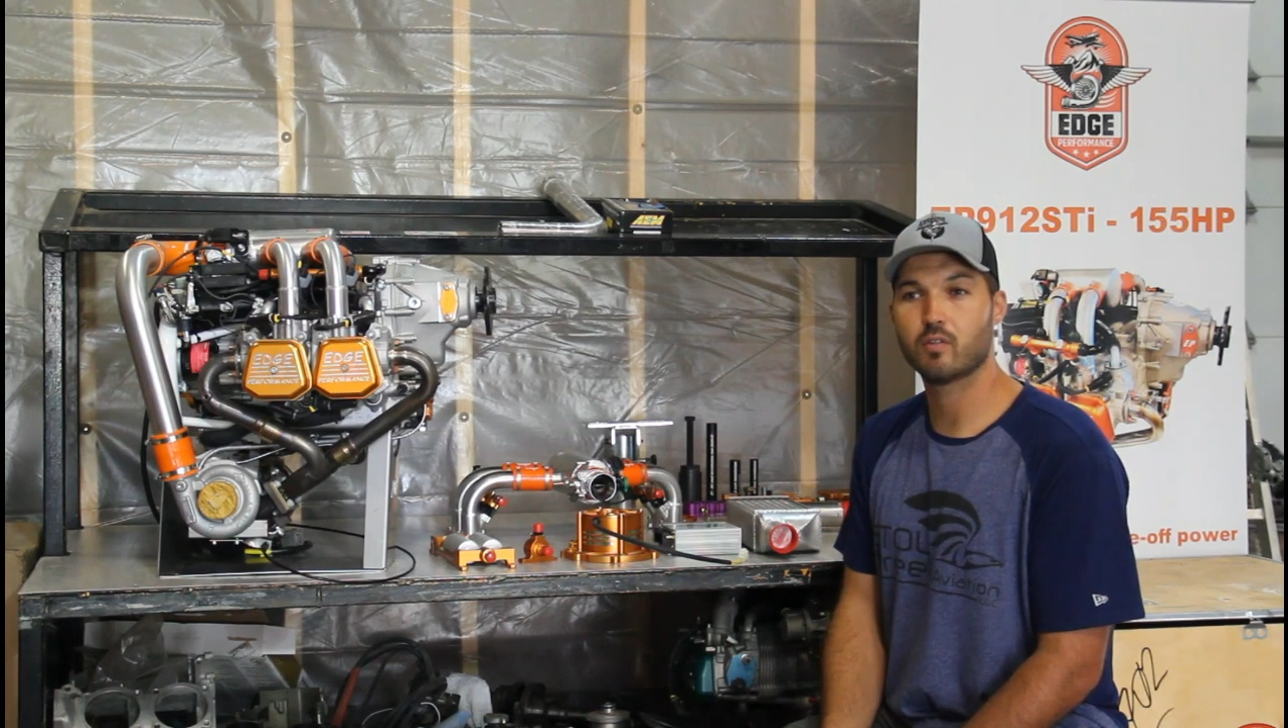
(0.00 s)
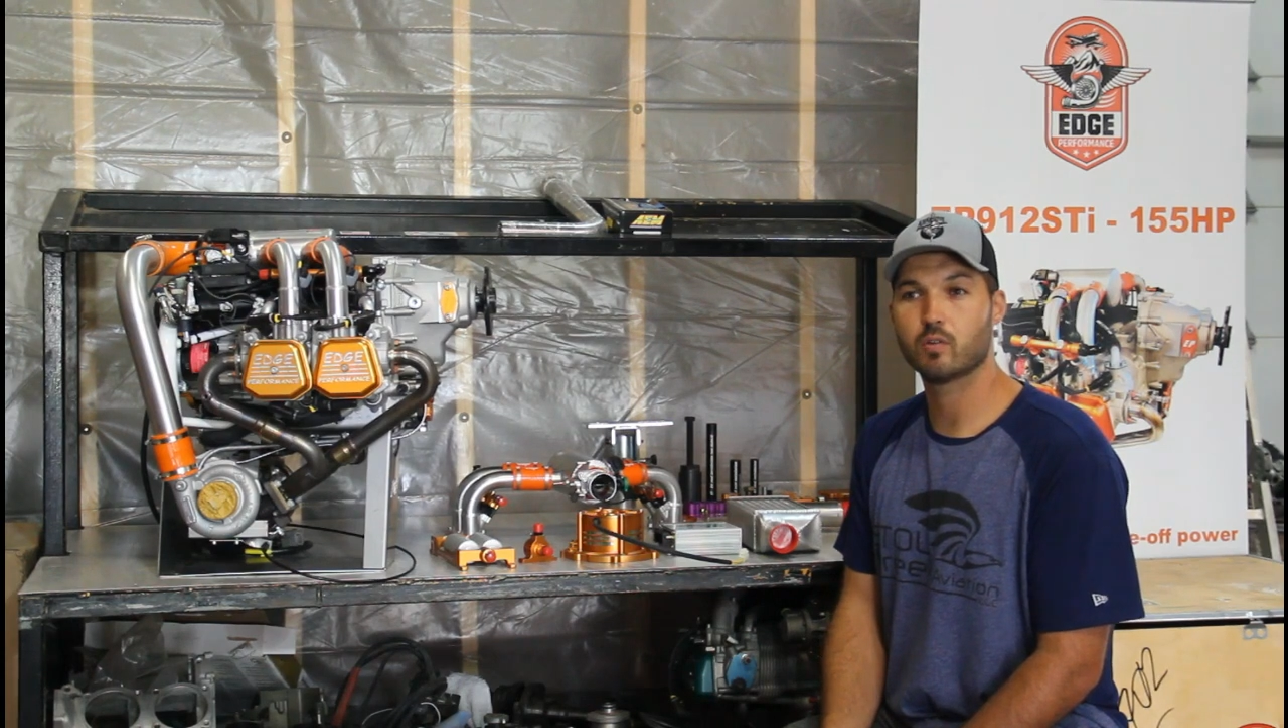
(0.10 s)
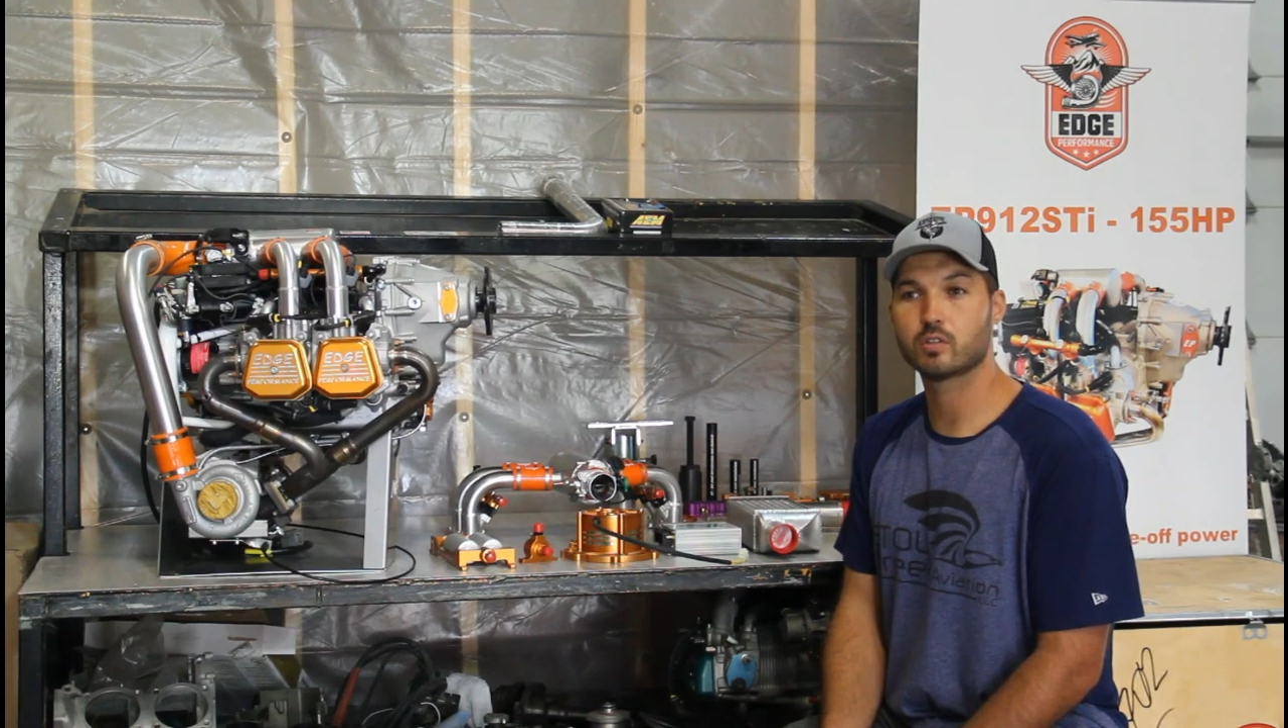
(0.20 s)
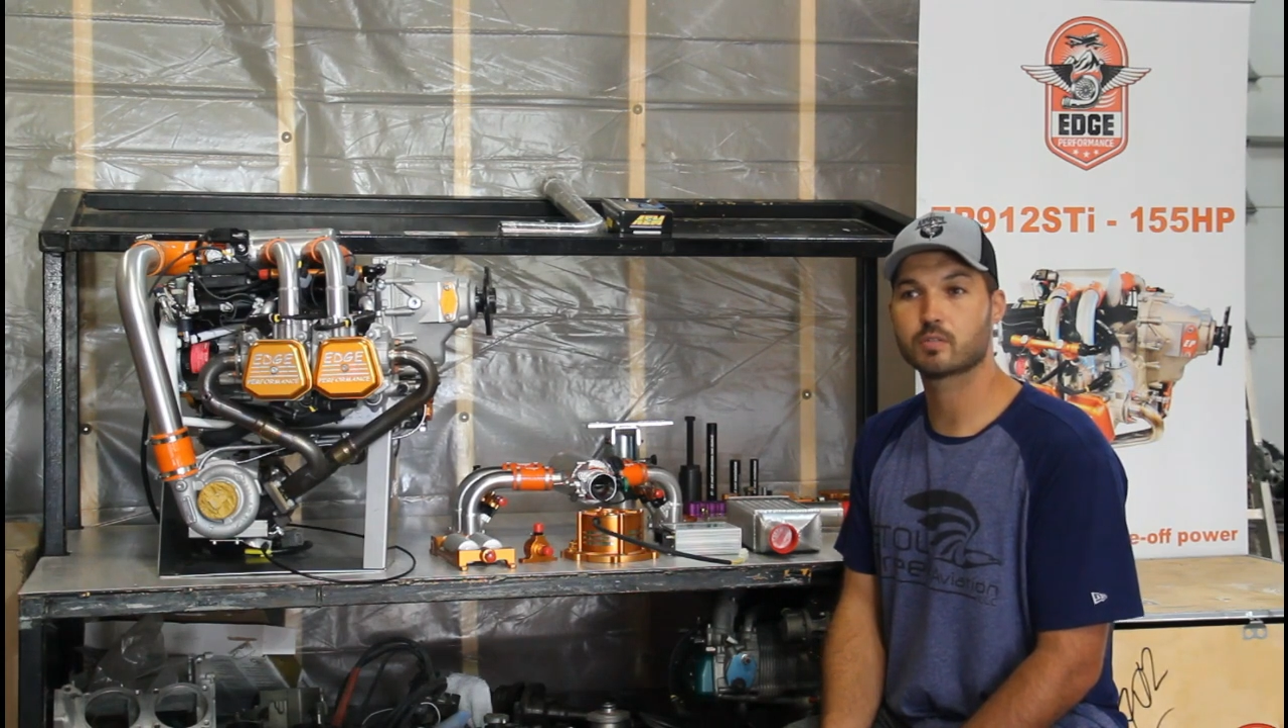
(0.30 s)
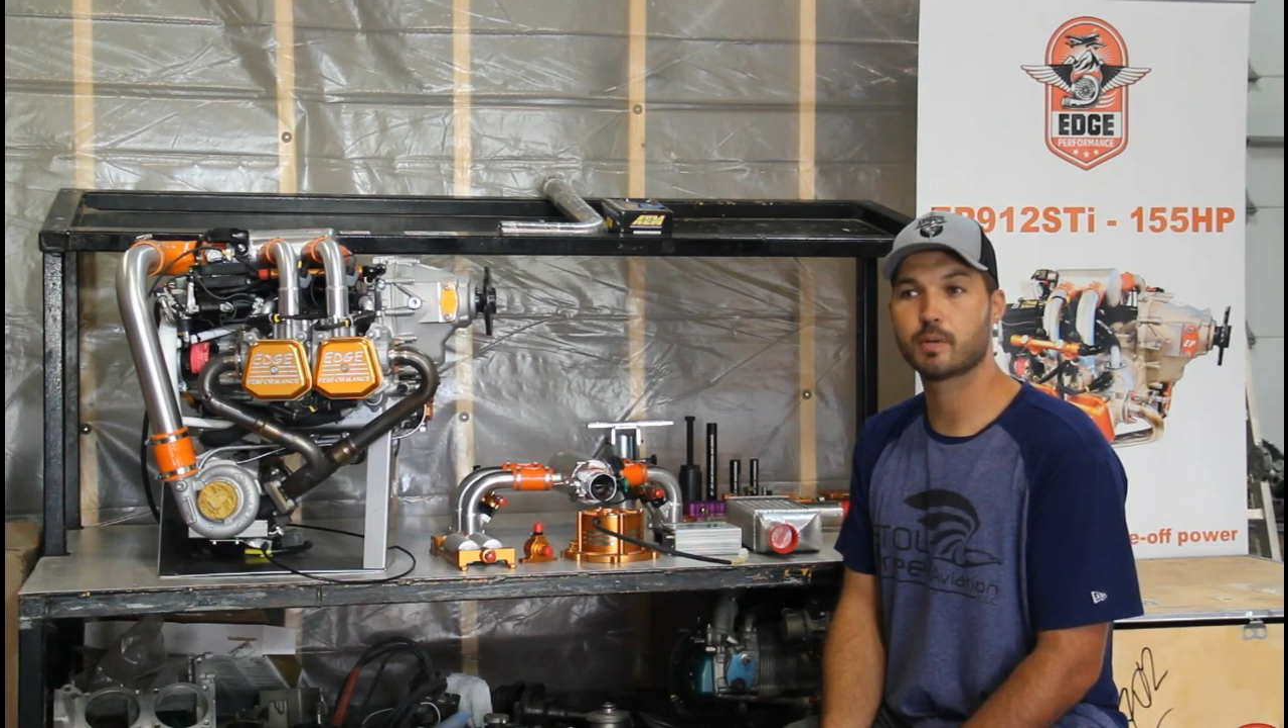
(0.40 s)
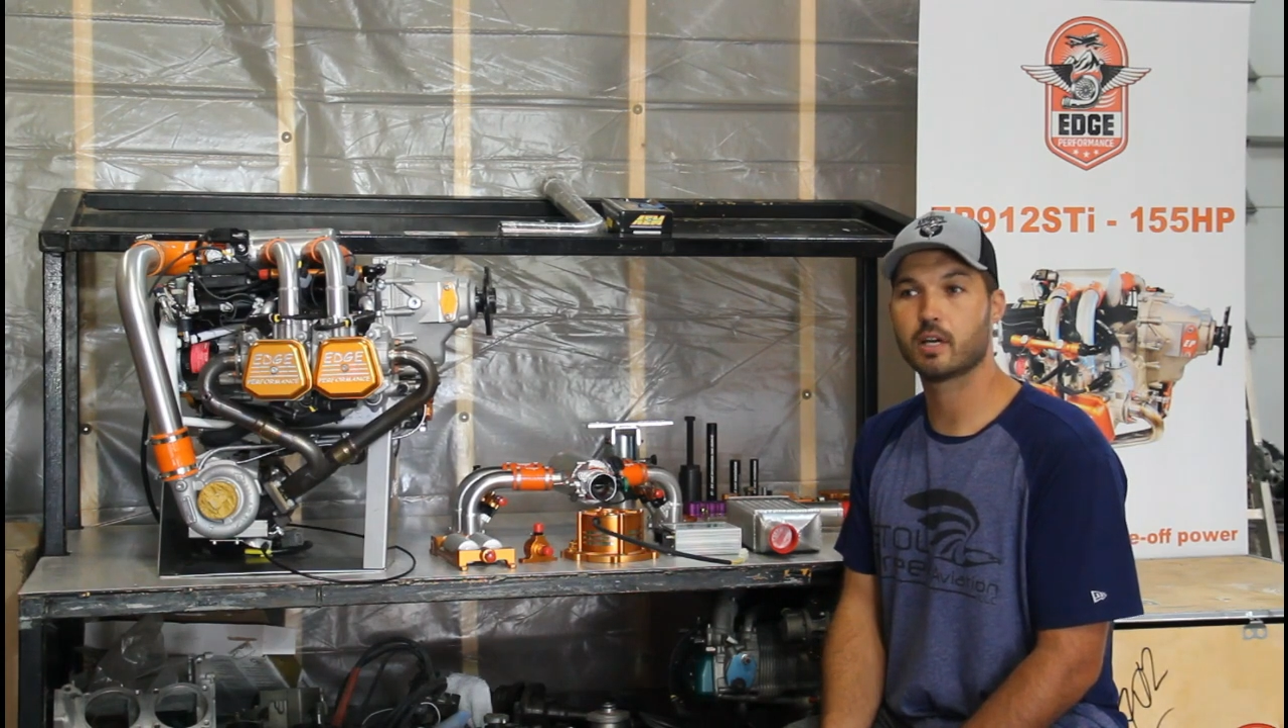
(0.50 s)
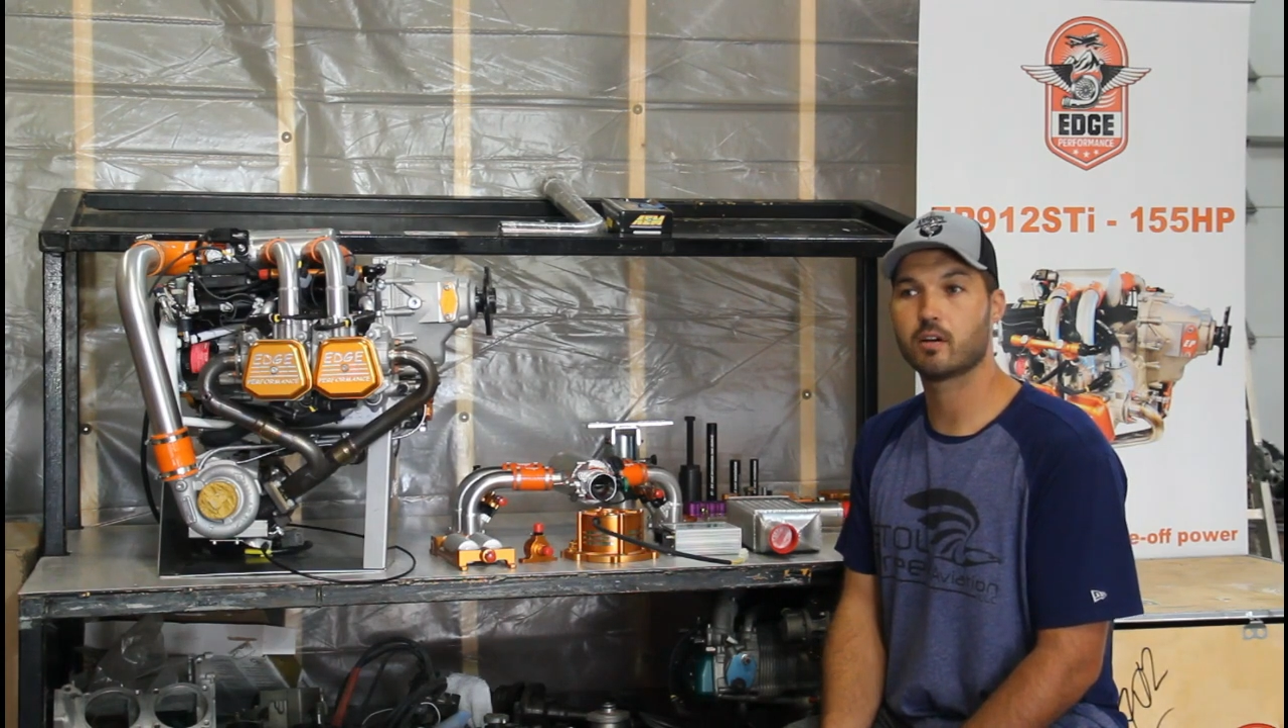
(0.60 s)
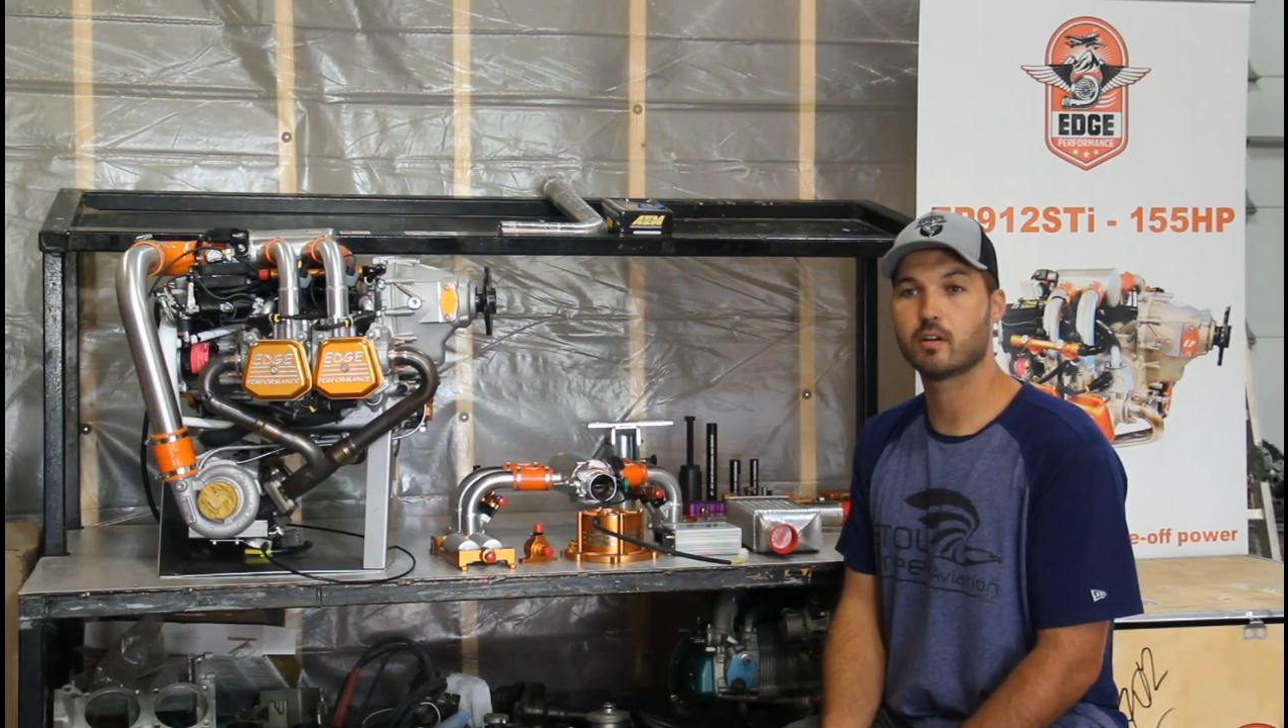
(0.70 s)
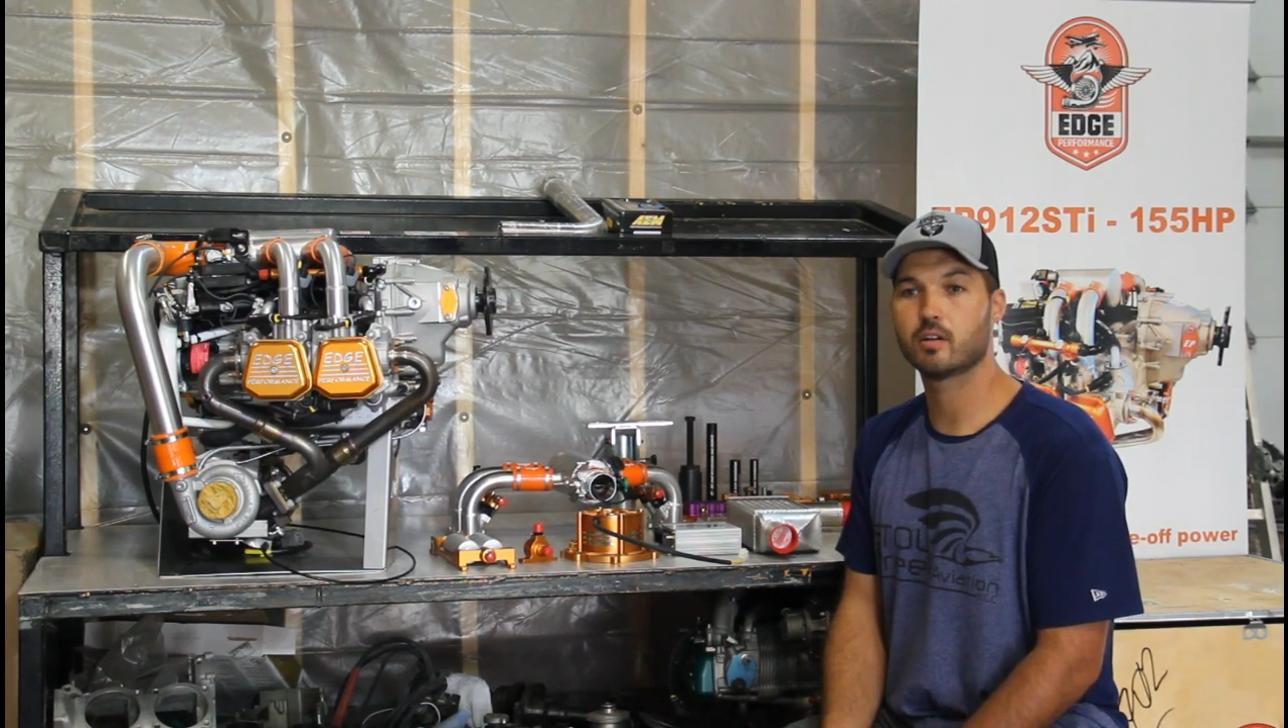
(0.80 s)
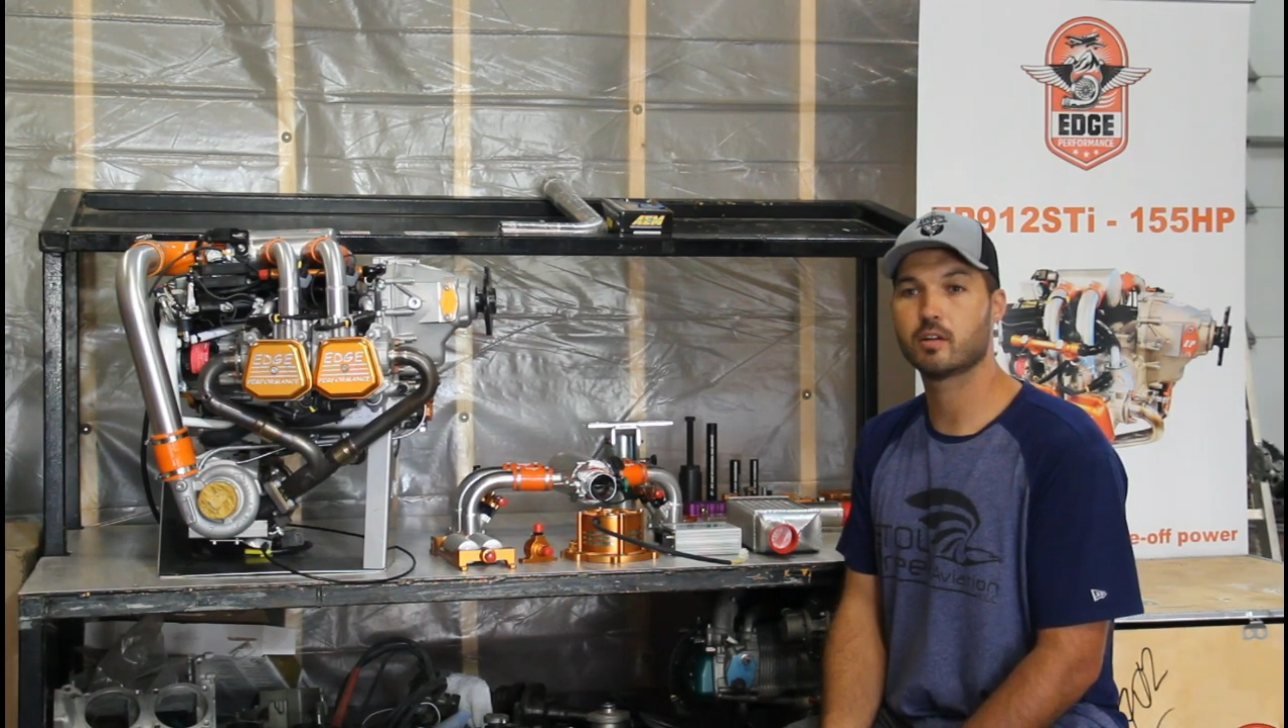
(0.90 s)

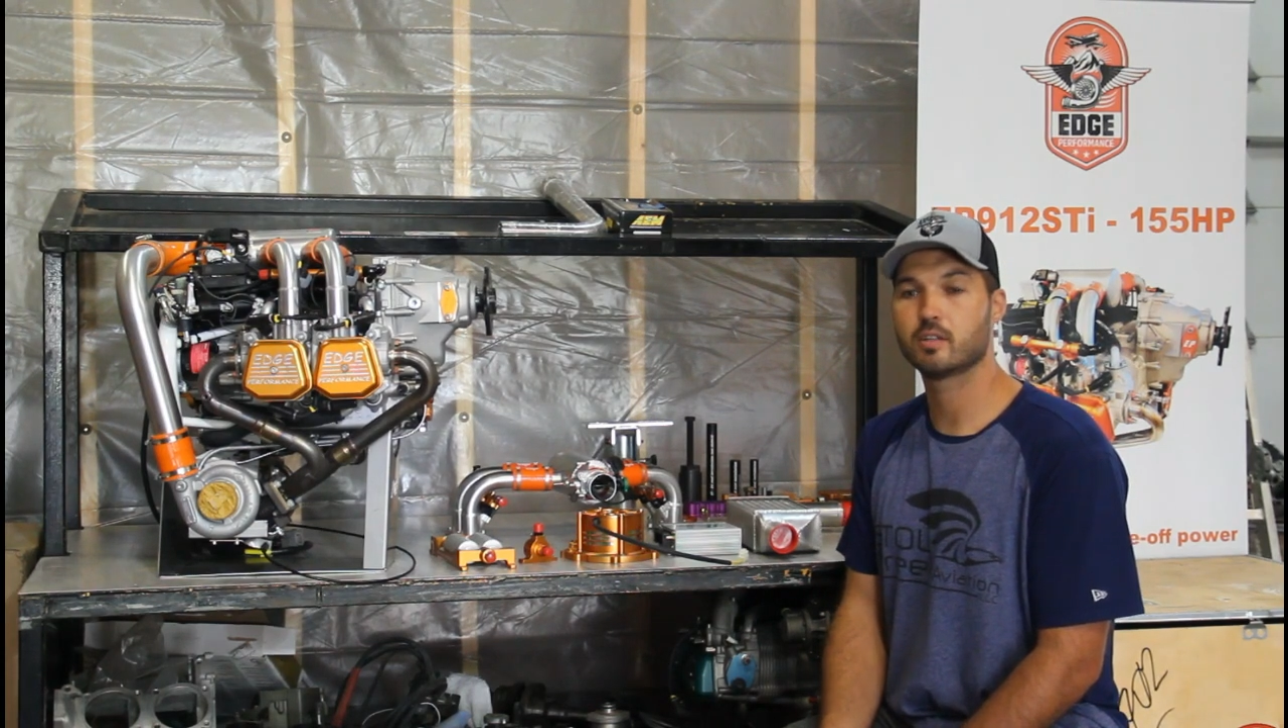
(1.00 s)
horsepower